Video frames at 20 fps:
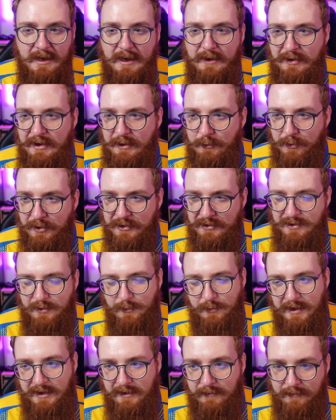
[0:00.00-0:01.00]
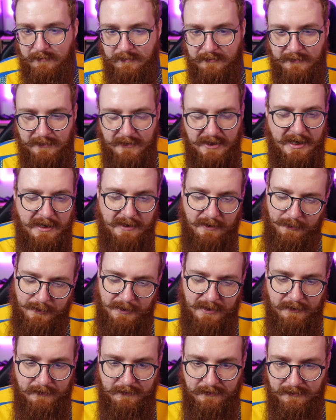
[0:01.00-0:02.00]
if he was to win, kind of
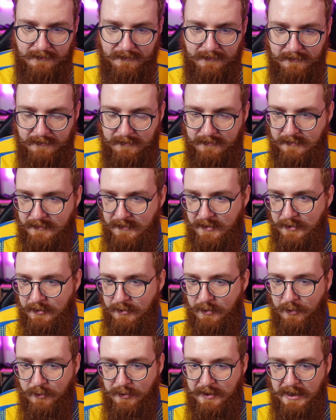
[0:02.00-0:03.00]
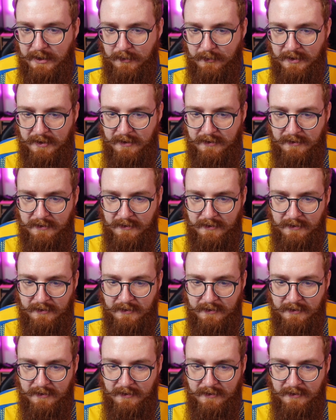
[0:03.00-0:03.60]
be okay with.